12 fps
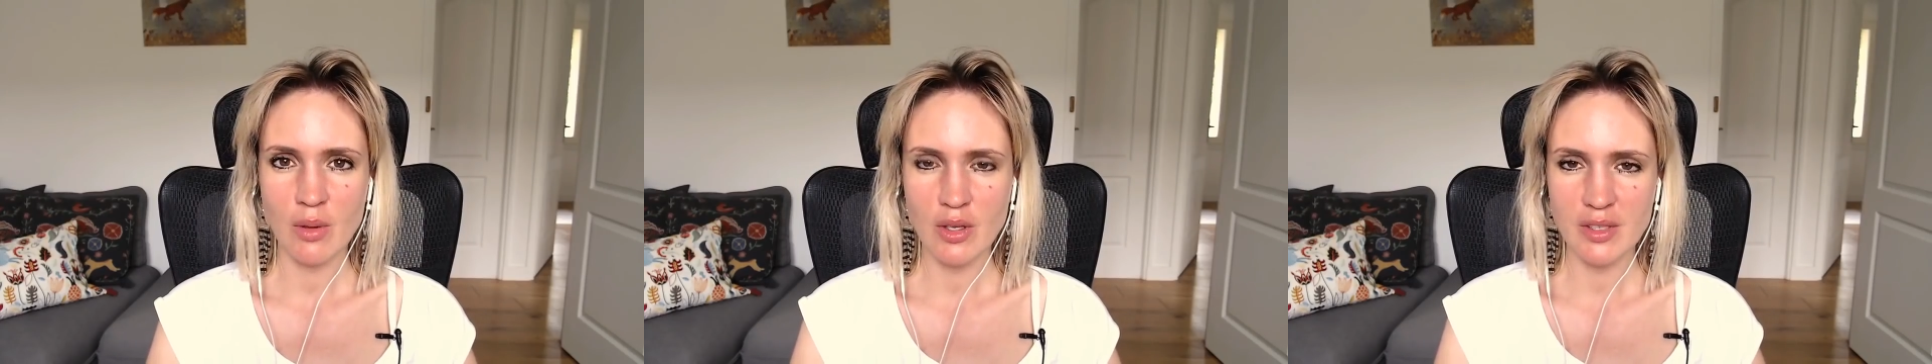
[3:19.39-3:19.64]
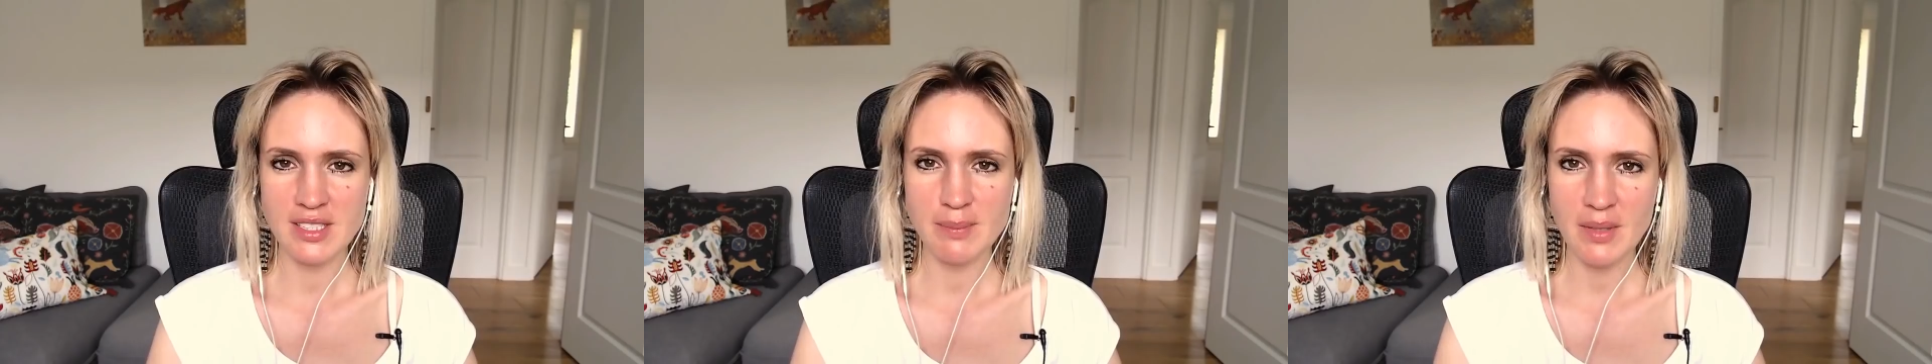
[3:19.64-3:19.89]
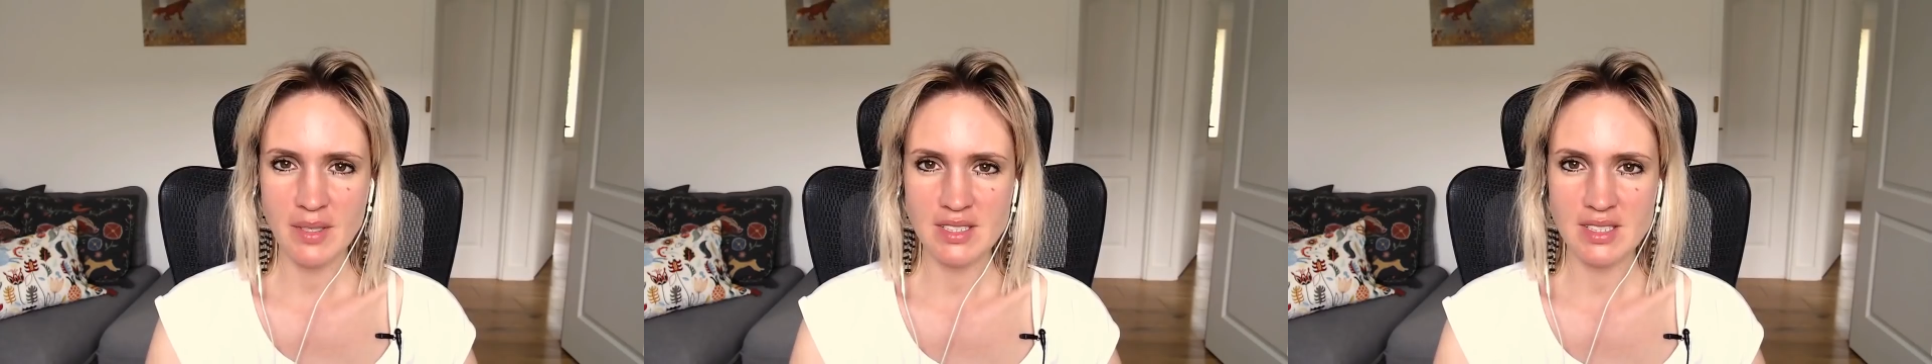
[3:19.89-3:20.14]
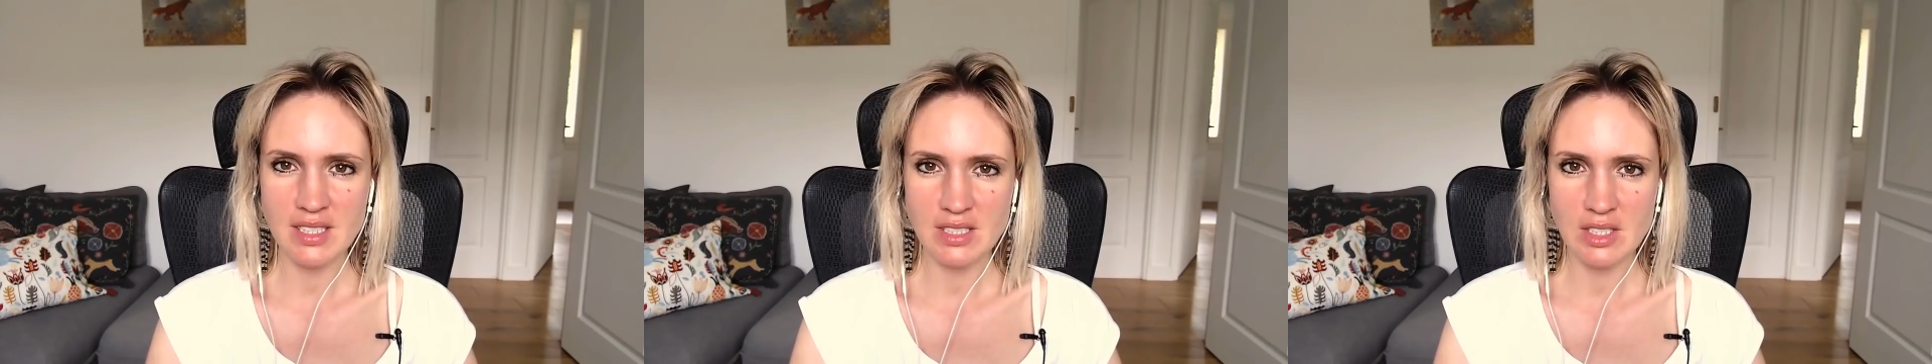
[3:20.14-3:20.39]
what your
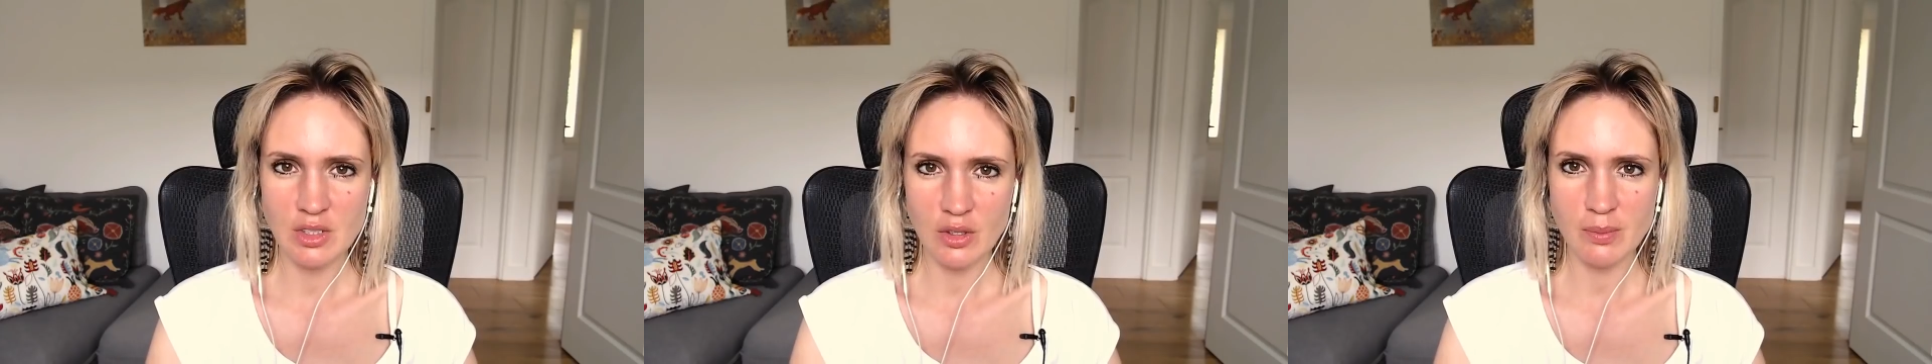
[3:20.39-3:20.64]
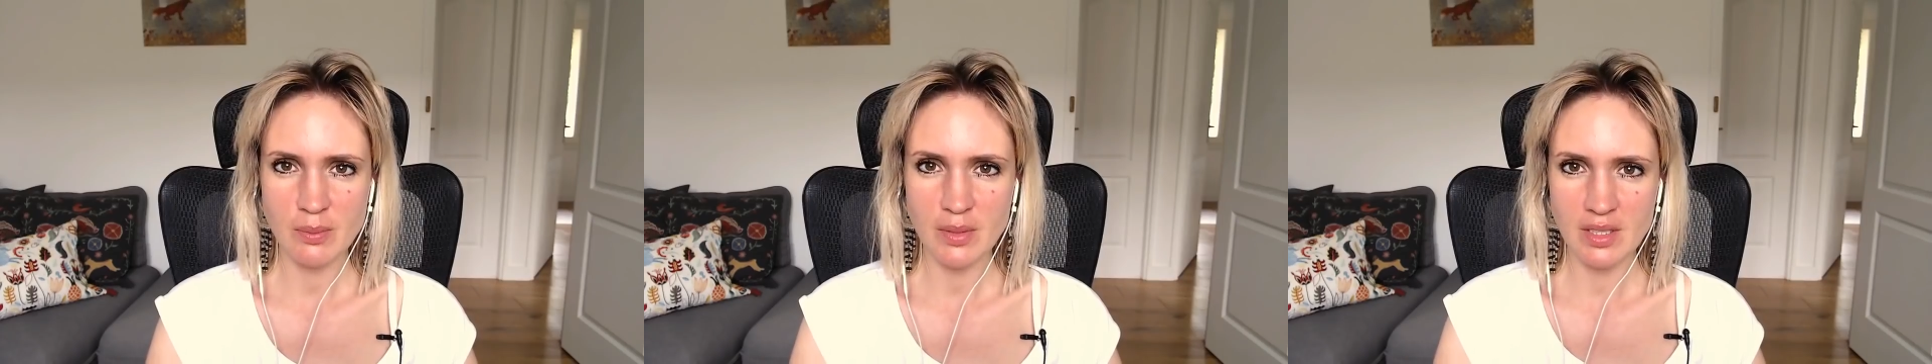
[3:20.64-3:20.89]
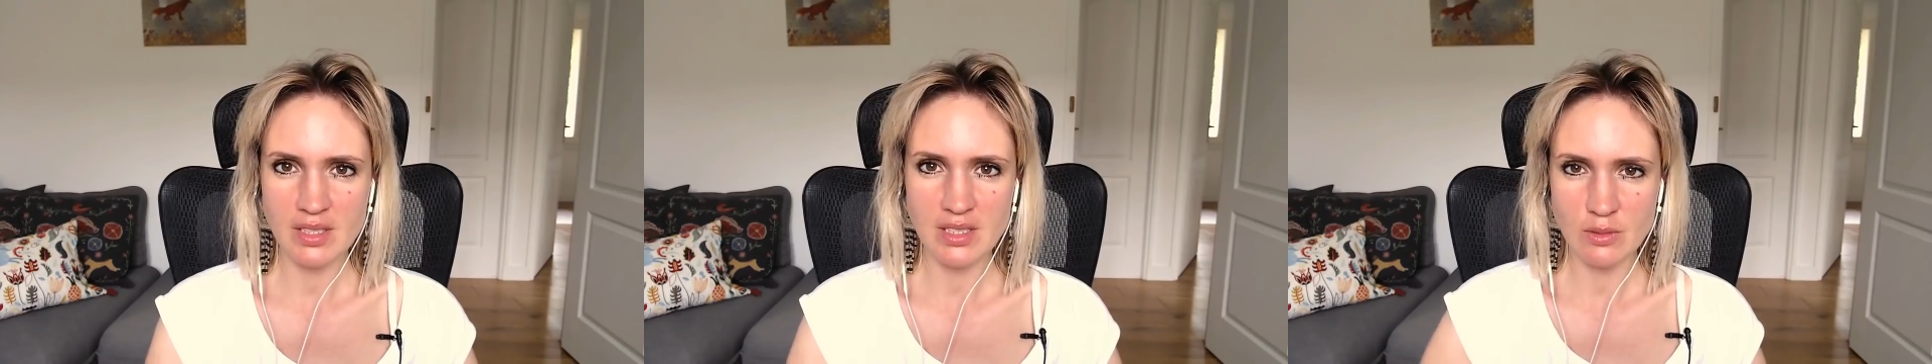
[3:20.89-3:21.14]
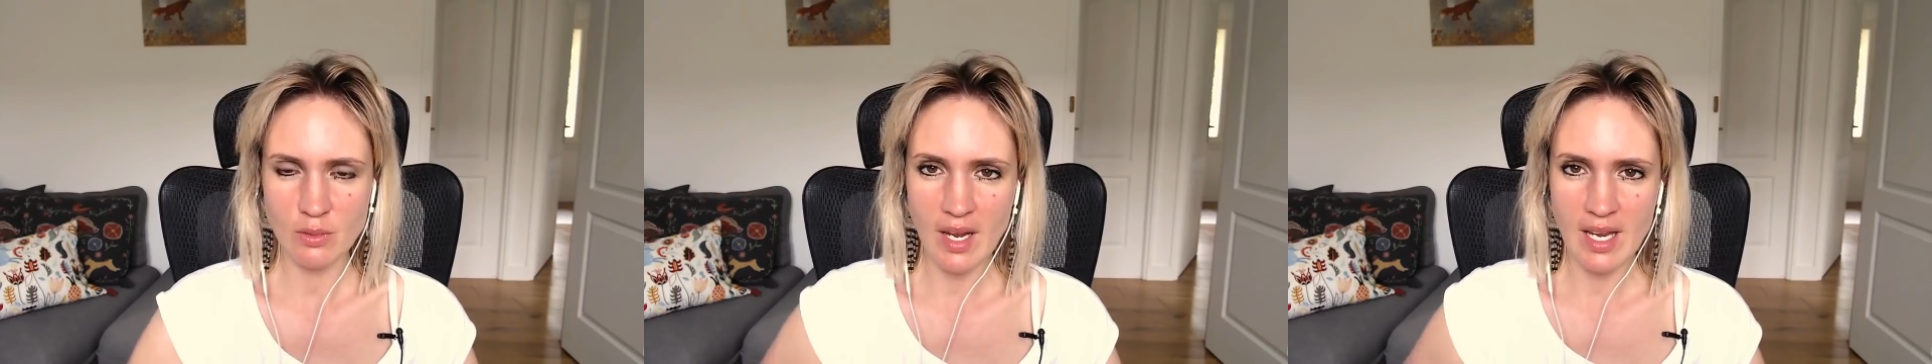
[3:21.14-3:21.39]
experience is your
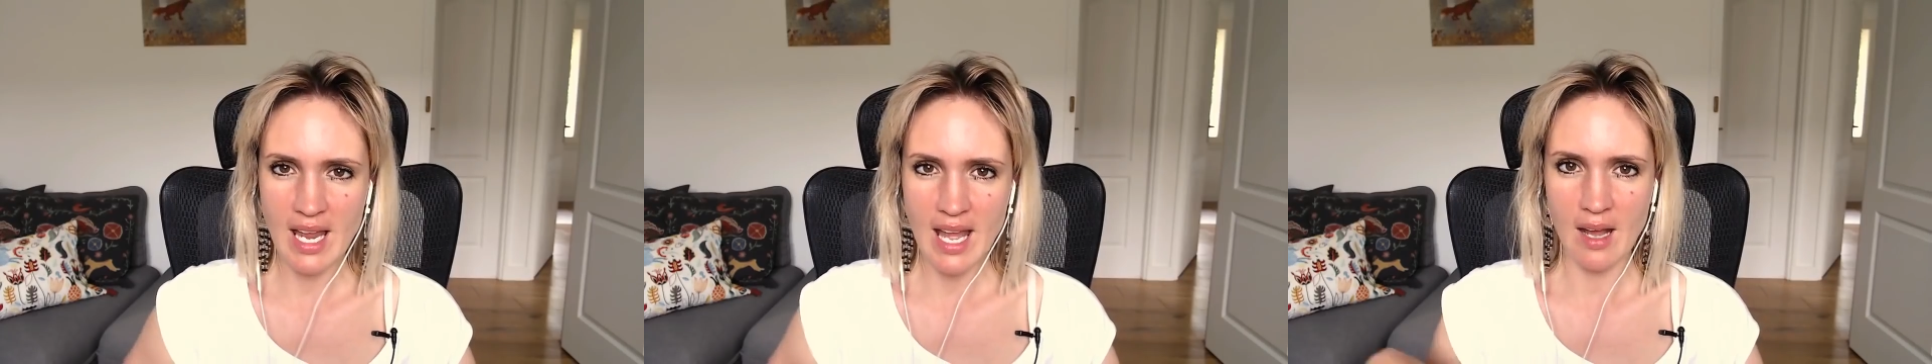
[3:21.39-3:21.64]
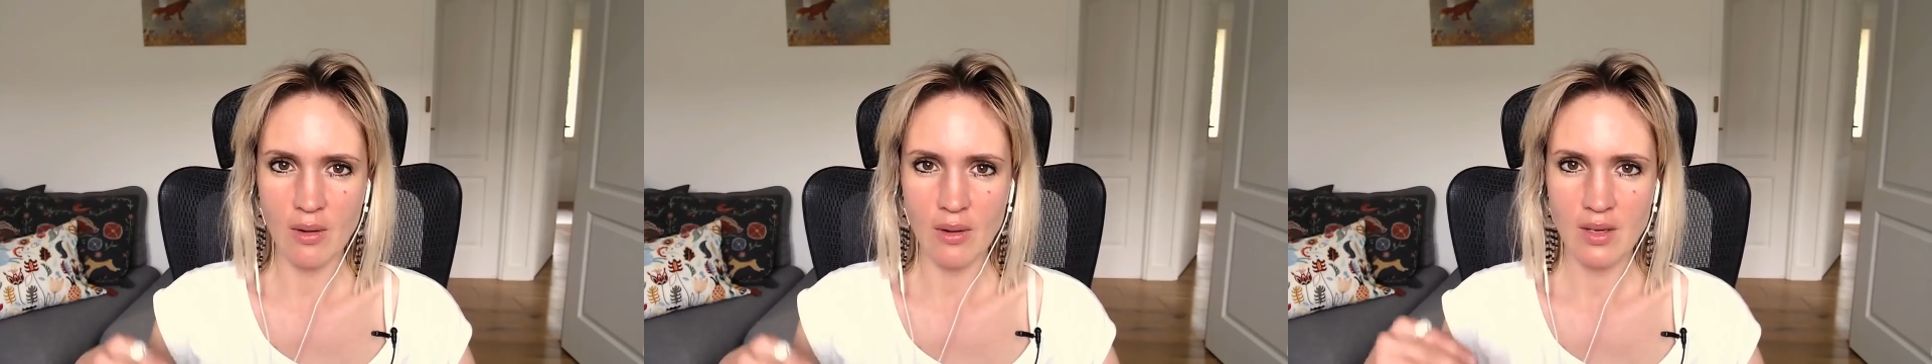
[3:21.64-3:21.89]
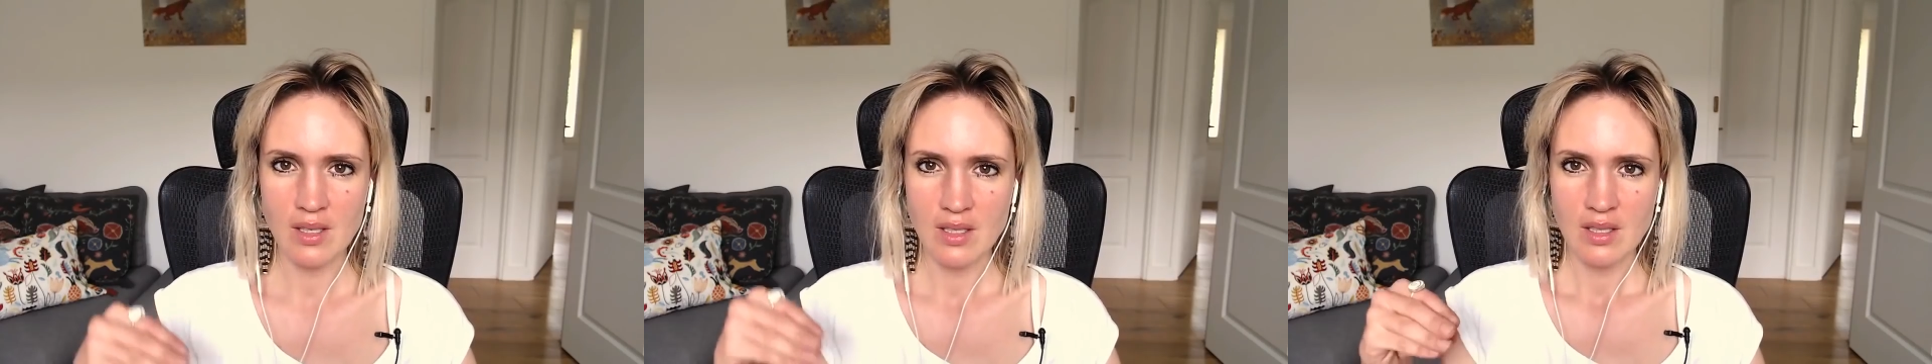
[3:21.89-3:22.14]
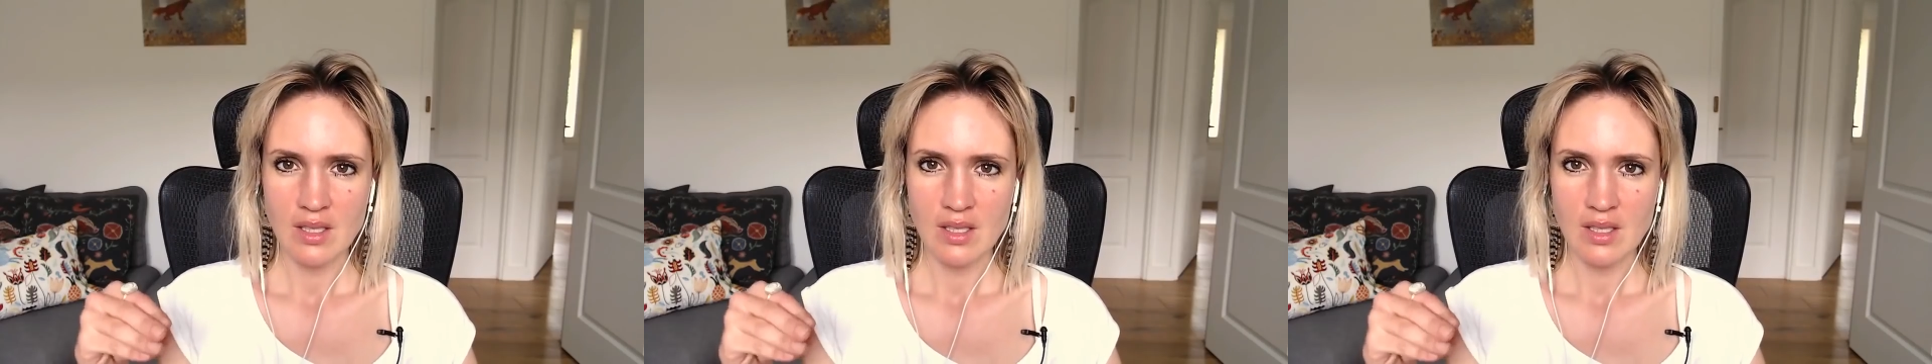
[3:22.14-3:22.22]
experiences right now.